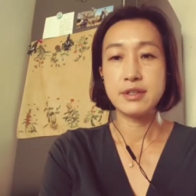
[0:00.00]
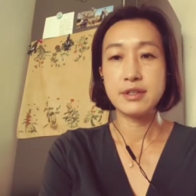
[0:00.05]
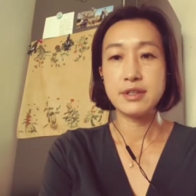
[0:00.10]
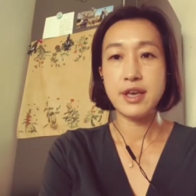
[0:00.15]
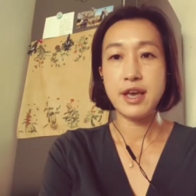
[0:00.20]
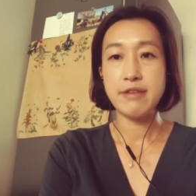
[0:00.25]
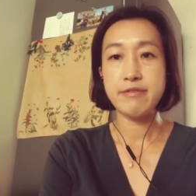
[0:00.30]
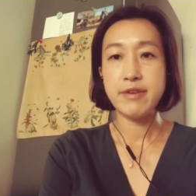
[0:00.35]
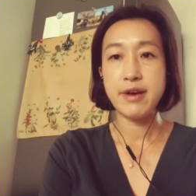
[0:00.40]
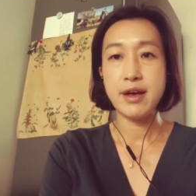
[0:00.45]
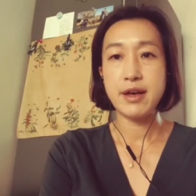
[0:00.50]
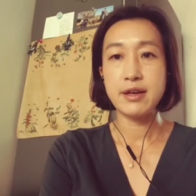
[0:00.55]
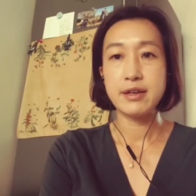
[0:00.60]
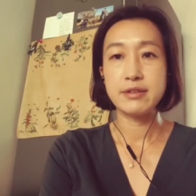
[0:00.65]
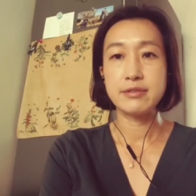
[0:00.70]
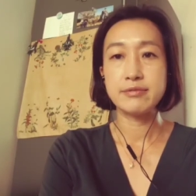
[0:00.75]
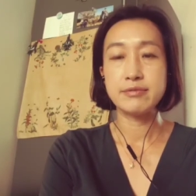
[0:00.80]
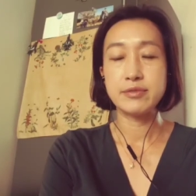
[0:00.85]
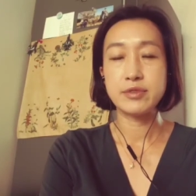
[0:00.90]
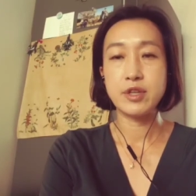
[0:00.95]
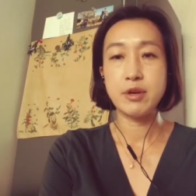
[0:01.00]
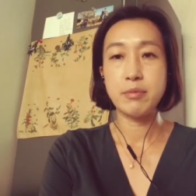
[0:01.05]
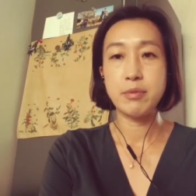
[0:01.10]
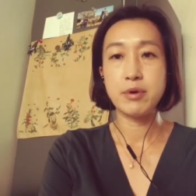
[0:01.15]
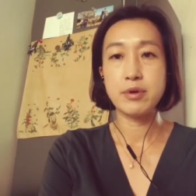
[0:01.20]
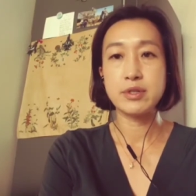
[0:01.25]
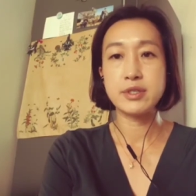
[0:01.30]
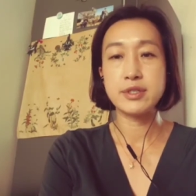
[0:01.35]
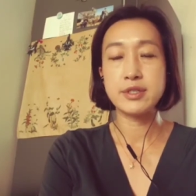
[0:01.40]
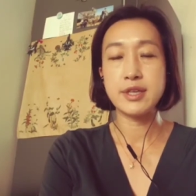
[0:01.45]
Get up, the
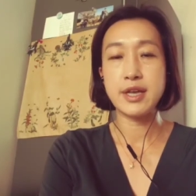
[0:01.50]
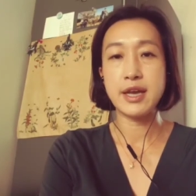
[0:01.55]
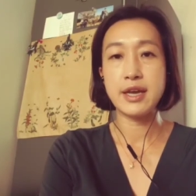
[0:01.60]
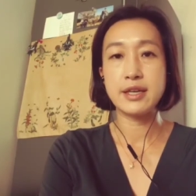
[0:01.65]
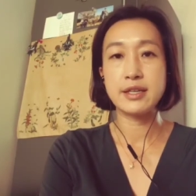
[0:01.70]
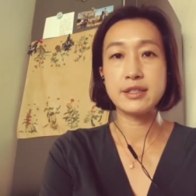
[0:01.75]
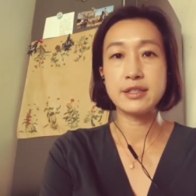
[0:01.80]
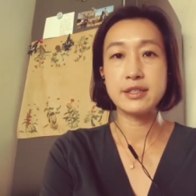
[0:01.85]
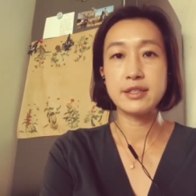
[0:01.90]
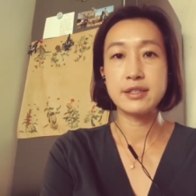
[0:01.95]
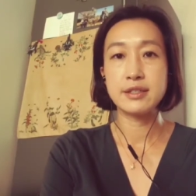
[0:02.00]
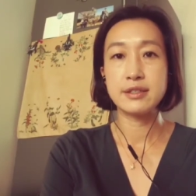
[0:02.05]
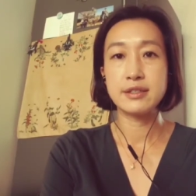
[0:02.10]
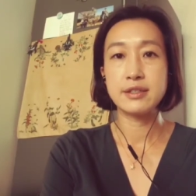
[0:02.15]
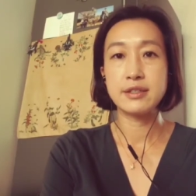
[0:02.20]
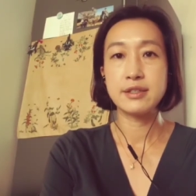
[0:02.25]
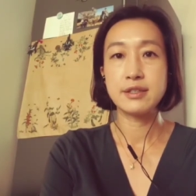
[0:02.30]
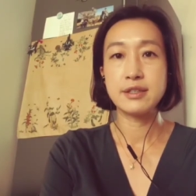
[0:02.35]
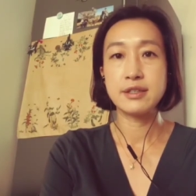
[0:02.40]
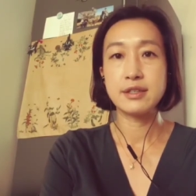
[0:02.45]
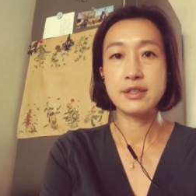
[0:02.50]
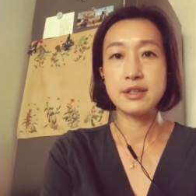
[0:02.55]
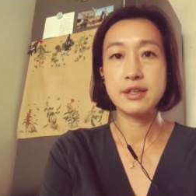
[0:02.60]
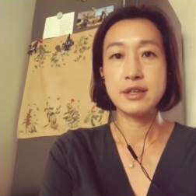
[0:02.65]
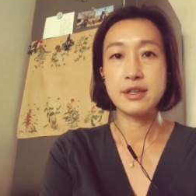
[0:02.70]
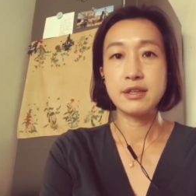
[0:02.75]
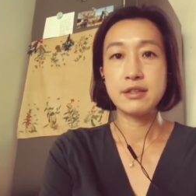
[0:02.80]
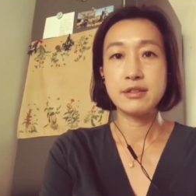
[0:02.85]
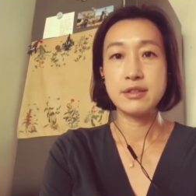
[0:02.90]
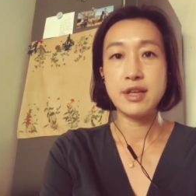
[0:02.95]
boy said.
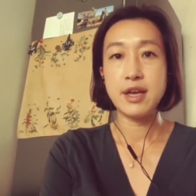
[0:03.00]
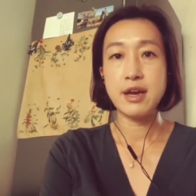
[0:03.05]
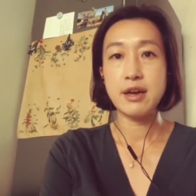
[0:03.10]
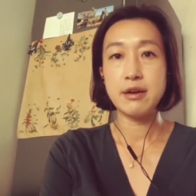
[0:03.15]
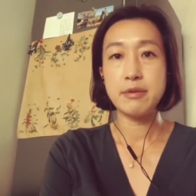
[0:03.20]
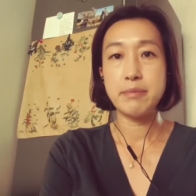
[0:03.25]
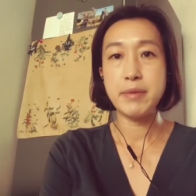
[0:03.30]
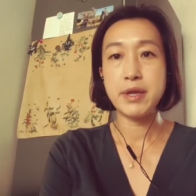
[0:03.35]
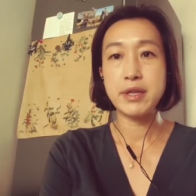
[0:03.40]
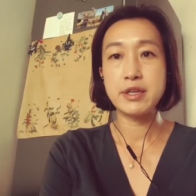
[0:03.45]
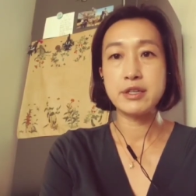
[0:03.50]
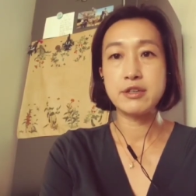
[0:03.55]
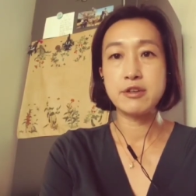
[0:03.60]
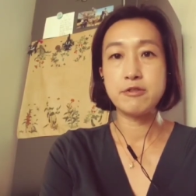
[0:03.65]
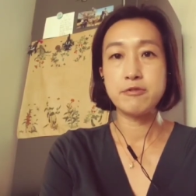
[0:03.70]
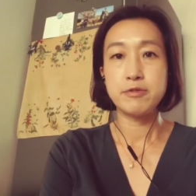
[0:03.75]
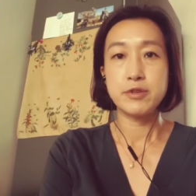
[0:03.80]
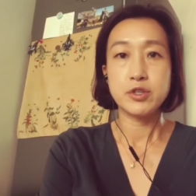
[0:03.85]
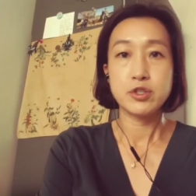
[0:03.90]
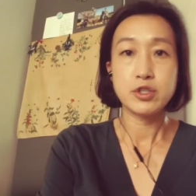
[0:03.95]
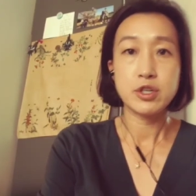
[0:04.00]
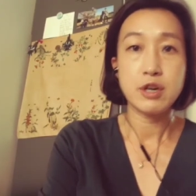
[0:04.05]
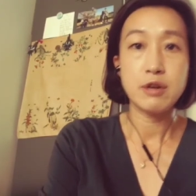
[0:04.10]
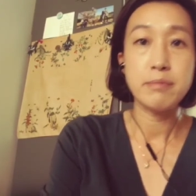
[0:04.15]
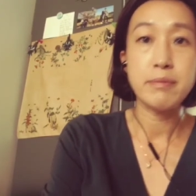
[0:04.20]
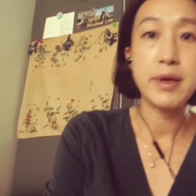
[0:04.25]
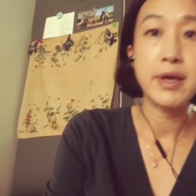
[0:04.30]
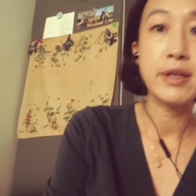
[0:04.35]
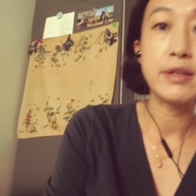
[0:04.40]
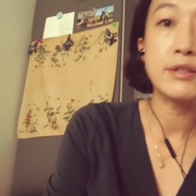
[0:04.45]
There are many good
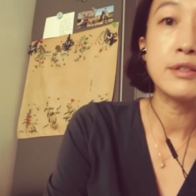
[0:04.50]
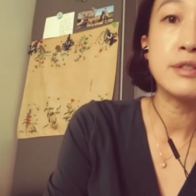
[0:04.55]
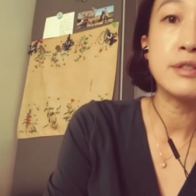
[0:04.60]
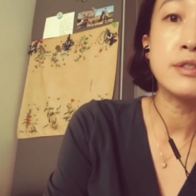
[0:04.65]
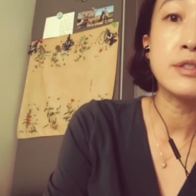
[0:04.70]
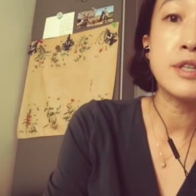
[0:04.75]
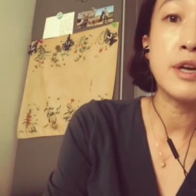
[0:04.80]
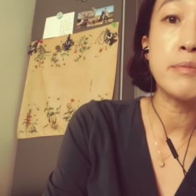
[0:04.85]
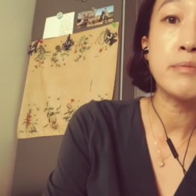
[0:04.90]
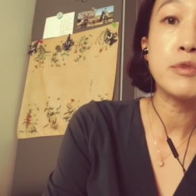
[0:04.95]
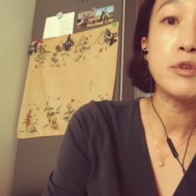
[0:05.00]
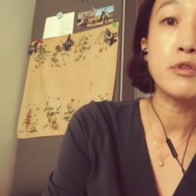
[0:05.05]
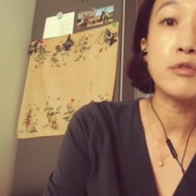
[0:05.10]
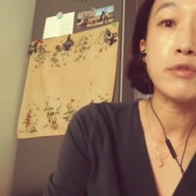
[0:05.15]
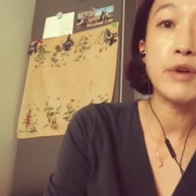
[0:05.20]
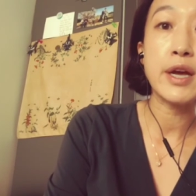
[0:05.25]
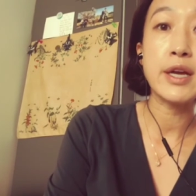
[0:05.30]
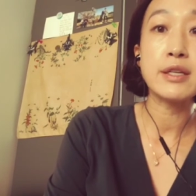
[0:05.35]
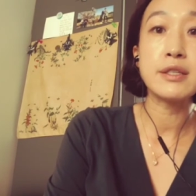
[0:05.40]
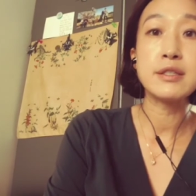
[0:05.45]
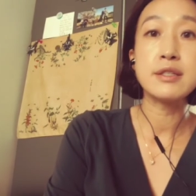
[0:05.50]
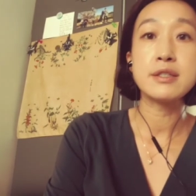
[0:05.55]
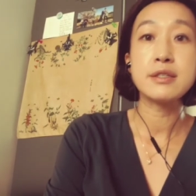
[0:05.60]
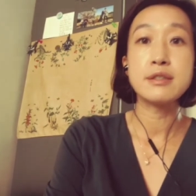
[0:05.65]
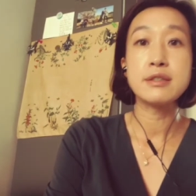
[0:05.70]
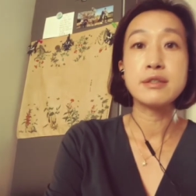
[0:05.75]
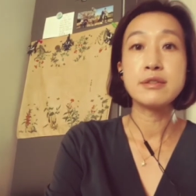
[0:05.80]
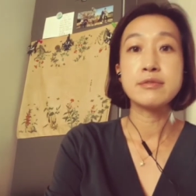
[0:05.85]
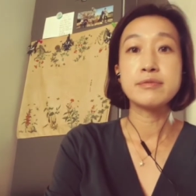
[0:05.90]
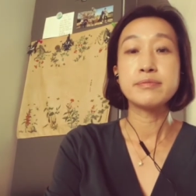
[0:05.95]
fishermen, some great.
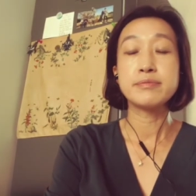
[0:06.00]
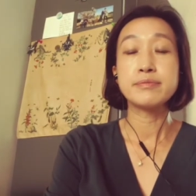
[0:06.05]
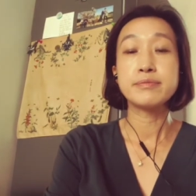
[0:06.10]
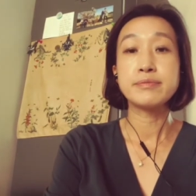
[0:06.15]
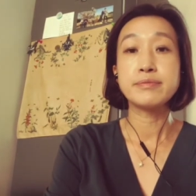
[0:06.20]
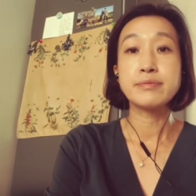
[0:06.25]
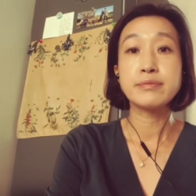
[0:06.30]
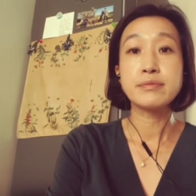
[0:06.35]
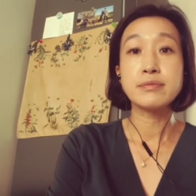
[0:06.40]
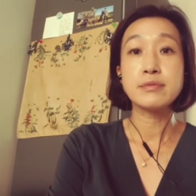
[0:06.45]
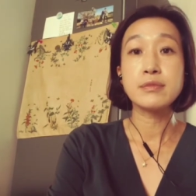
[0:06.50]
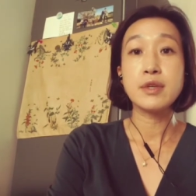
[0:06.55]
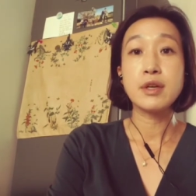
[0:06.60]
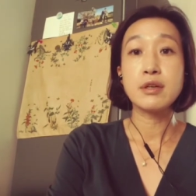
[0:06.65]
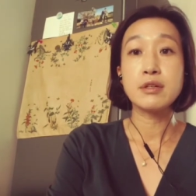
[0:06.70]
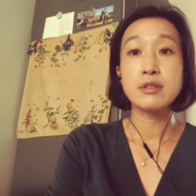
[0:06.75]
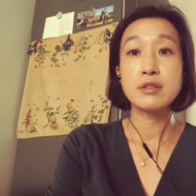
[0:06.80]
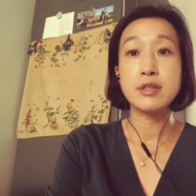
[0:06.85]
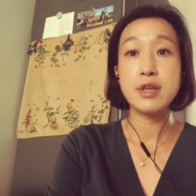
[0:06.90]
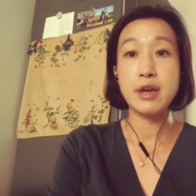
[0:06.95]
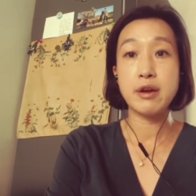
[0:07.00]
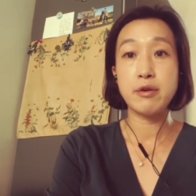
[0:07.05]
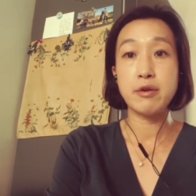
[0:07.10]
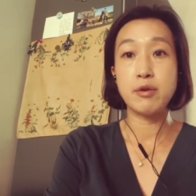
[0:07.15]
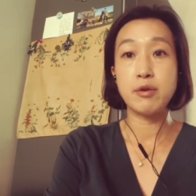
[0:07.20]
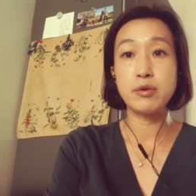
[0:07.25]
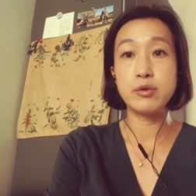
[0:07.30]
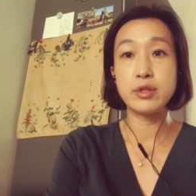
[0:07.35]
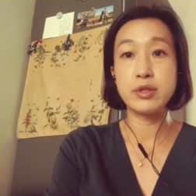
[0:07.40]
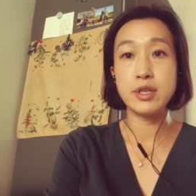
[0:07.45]
There
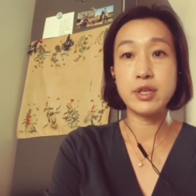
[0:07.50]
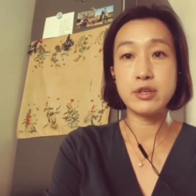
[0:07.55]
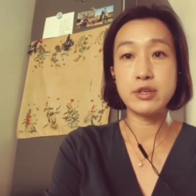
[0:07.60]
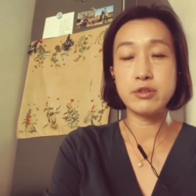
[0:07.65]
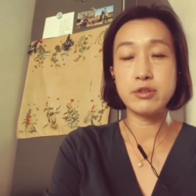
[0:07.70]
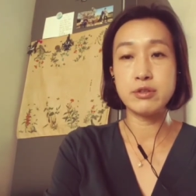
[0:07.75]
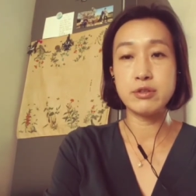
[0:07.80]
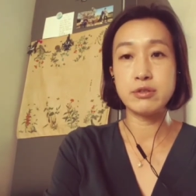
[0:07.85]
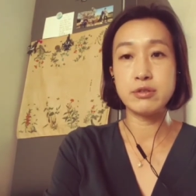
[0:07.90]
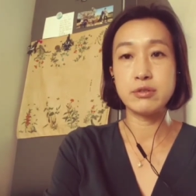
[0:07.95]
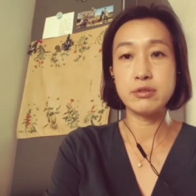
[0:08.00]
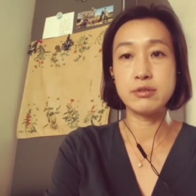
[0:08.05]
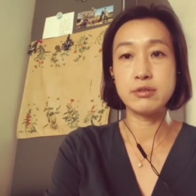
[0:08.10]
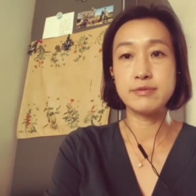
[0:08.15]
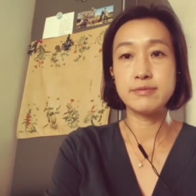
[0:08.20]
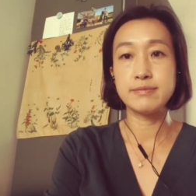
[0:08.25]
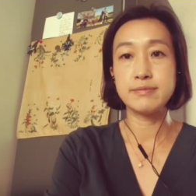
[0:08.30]
are only you.